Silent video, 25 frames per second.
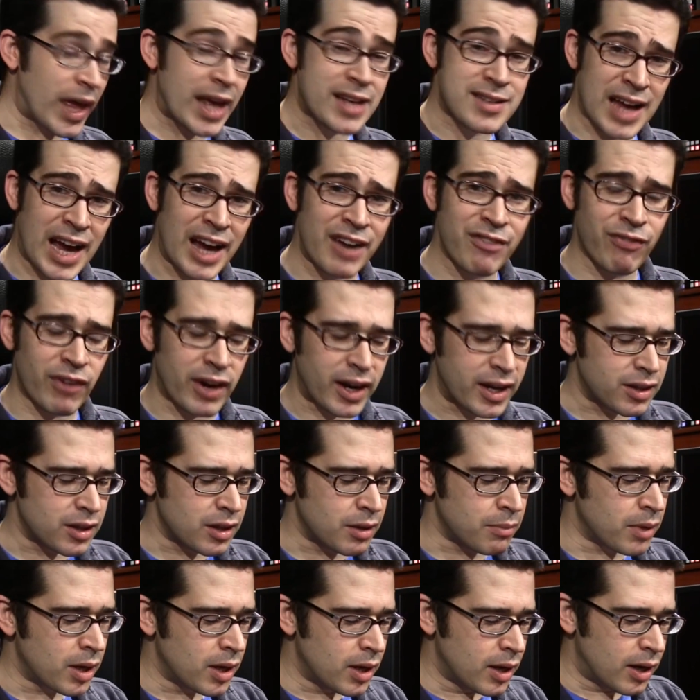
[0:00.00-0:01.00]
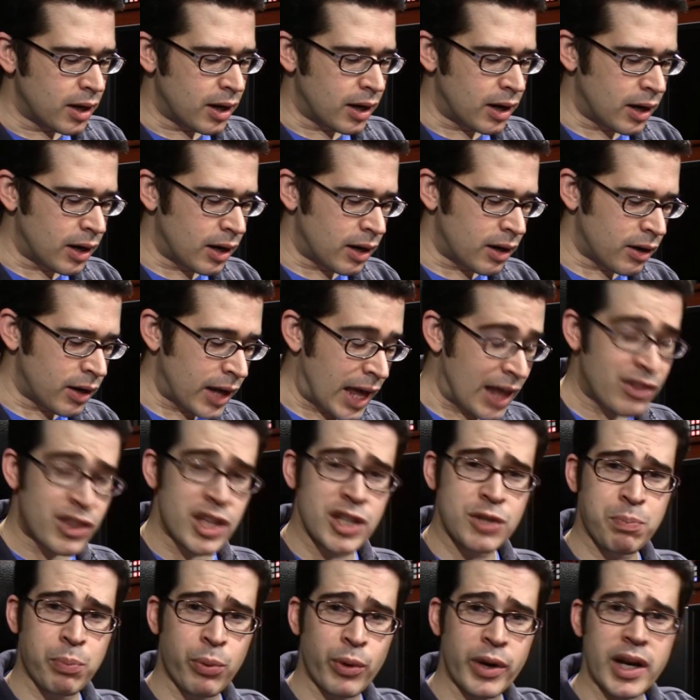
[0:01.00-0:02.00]
as I find them, uh, at
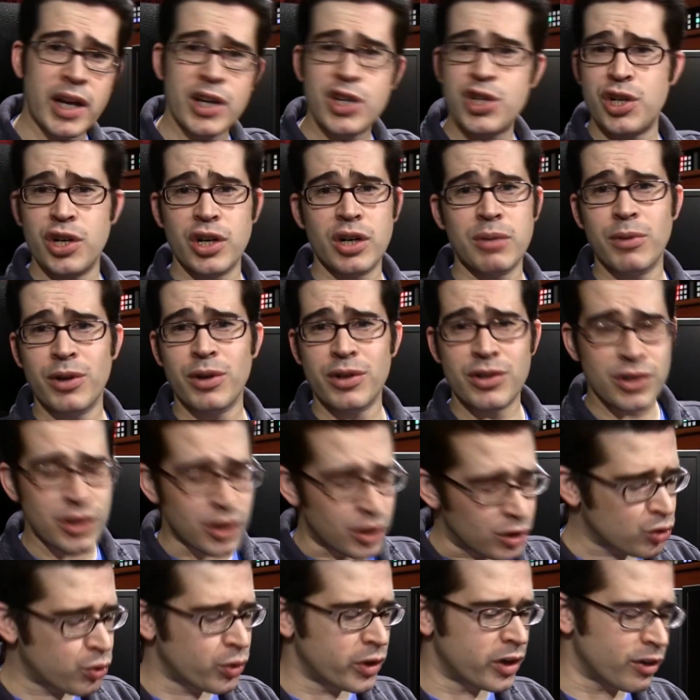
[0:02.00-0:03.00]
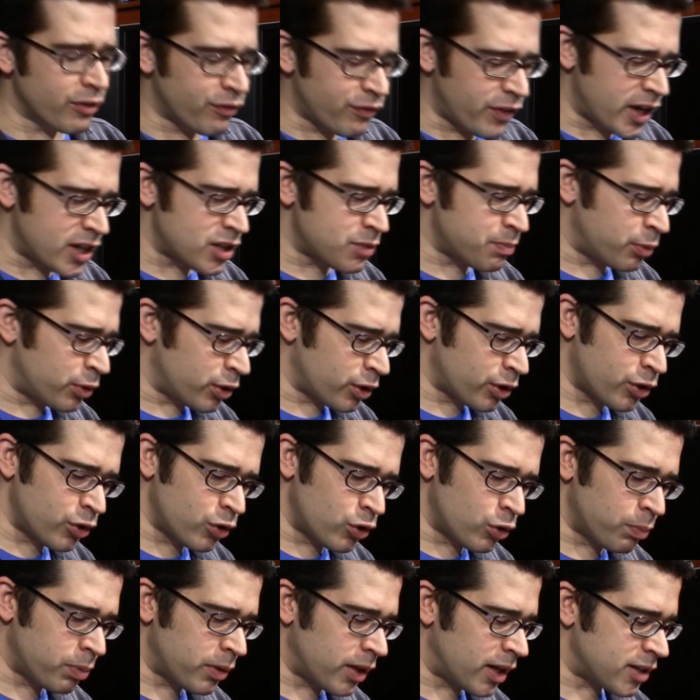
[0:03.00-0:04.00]
this point I share them on you know Twitter, Facebook,
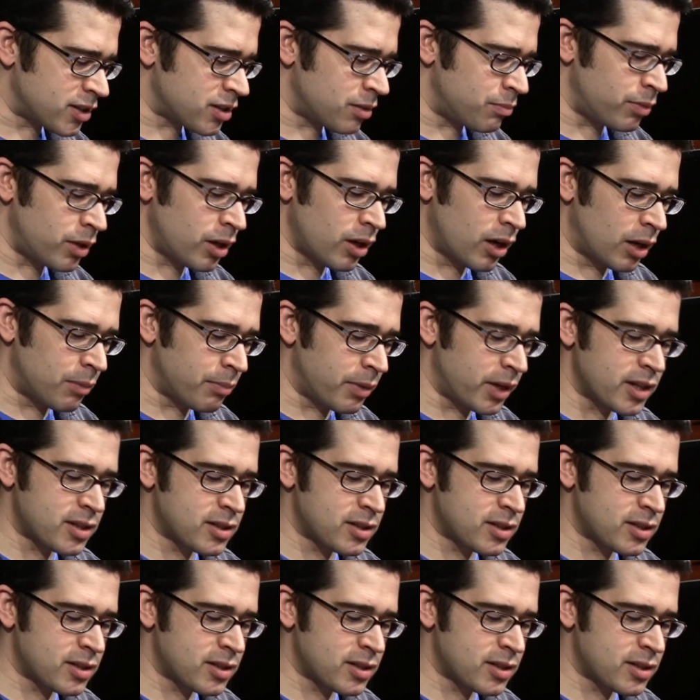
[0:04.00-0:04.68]
Google Plus, and beyond.